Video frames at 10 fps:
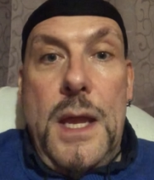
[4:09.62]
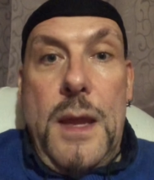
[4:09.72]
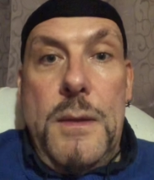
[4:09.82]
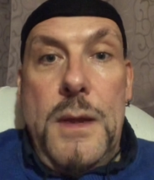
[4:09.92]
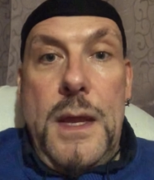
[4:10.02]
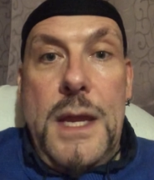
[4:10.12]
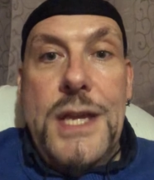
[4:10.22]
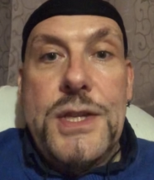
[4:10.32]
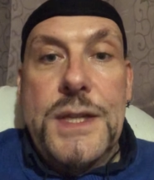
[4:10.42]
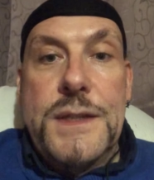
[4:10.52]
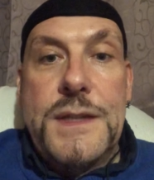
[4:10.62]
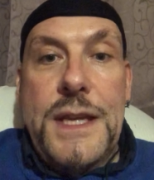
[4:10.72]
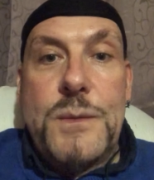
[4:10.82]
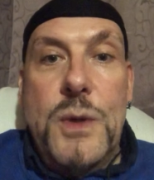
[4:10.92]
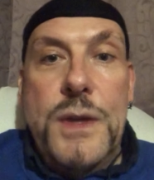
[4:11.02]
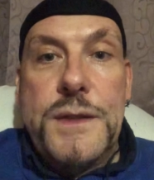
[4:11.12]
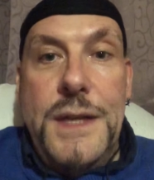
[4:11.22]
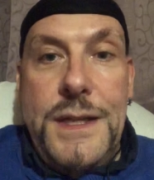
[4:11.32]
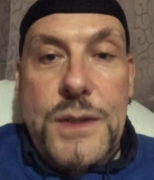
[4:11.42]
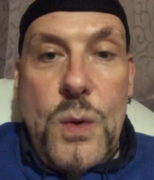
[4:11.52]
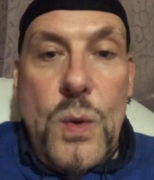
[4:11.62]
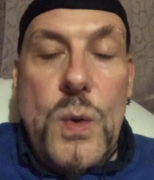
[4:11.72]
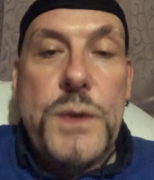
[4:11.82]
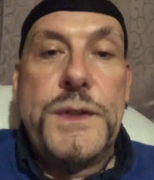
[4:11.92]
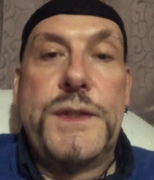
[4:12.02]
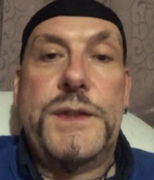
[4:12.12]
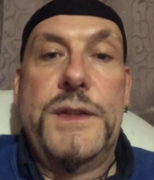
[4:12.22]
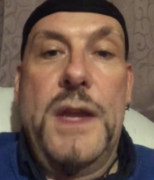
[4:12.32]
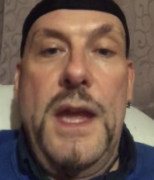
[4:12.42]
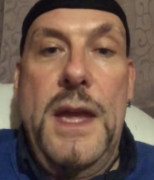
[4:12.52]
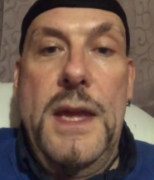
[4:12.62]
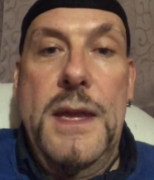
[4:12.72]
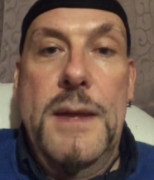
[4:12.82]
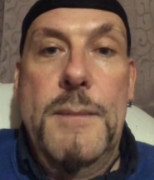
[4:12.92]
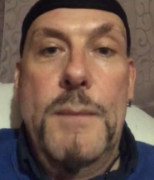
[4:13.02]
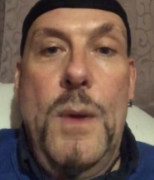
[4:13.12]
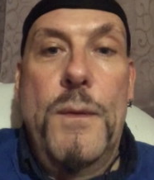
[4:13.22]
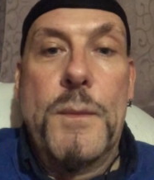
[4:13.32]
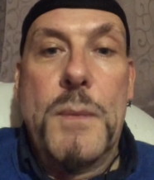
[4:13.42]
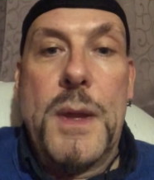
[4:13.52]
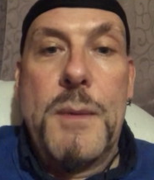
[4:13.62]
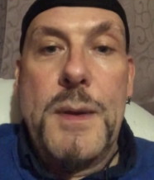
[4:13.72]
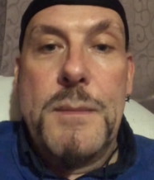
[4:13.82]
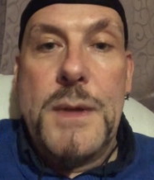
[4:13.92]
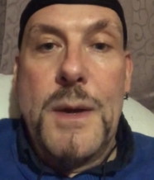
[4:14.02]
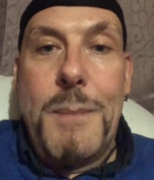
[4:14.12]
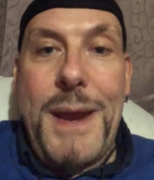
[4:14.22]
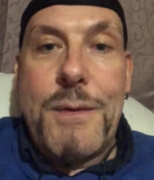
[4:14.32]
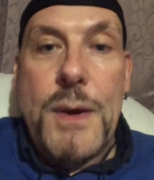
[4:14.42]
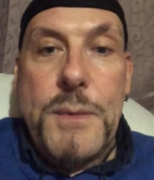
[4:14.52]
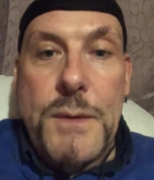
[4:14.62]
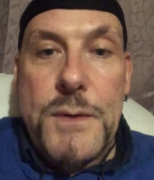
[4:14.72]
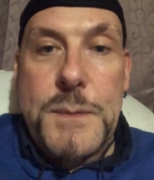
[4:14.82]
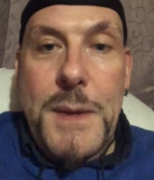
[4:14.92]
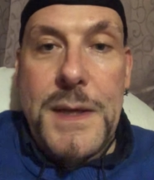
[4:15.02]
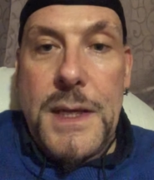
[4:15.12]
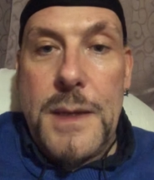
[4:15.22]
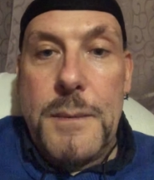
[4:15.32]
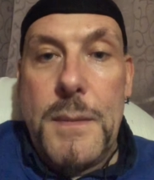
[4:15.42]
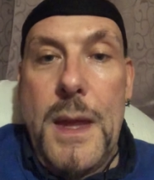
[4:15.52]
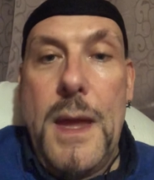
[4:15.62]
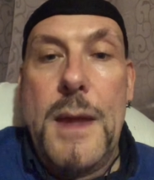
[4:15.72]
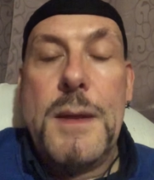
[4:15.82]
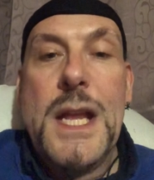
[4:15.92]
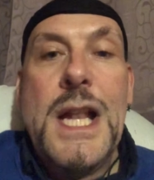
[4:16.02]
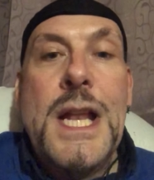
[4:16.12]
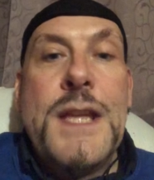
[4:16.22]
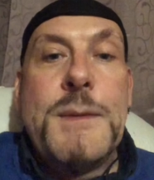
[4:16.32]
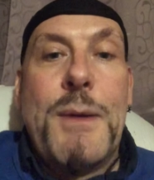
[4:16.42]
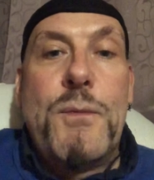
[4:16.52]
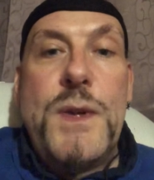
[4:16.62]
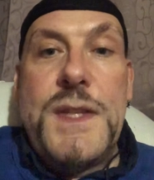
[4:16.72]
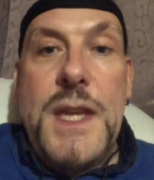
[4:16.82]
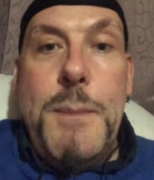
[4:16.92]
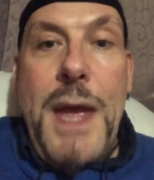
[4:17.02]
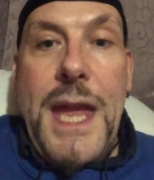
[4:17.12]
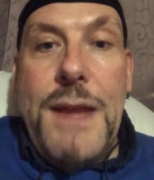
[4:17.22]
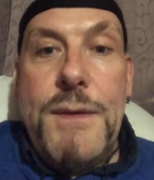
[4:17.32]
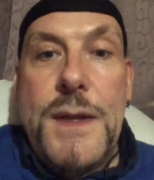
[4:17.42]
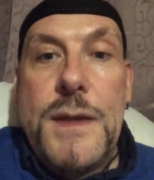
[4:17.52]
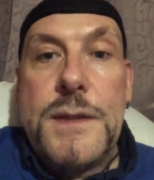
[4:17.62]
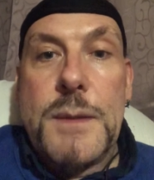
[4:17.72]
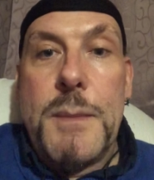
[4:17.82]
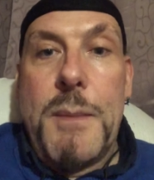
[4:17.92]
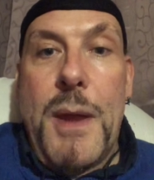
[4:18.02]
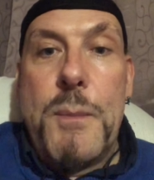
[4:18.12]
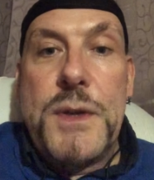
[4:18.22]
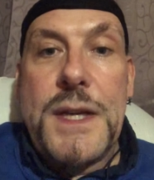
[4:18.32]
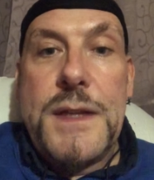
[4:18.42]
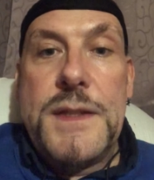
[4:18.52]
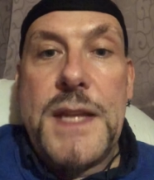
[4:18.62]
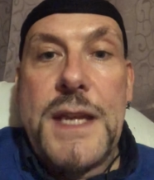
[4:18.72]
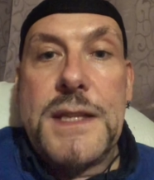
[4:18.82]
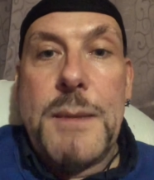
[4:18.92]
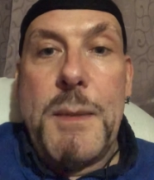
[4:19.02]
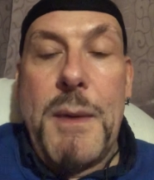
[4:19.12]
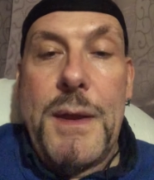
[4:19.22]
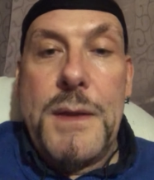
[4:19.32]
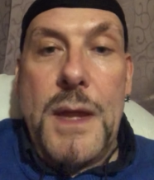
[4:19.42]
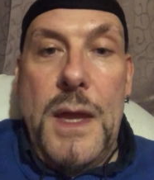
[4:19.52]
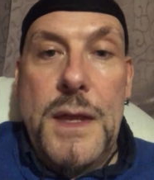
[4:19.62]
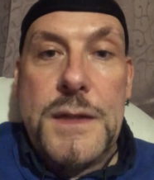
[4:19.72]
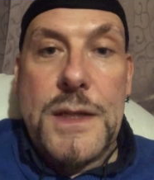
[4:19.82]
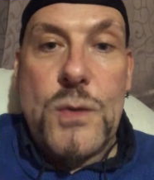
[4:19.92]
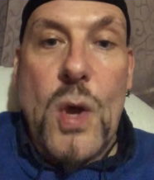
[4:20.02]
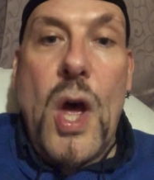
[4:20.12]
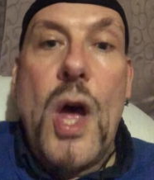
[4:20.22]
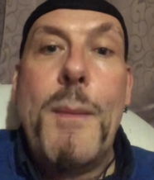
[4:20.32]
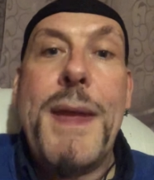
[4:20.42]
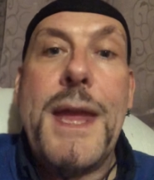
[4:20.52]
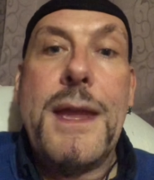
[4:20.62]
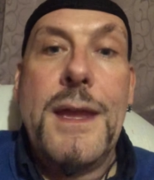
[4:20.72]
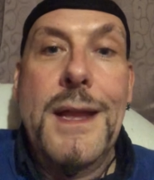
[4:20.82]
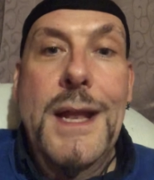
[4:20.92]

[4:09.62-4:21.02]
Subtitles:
engaging sex workers and escorts, often becoming bankrupt, overspending. It's about risky behaviours. It can be about unprotected sex. It can be about sexual harming.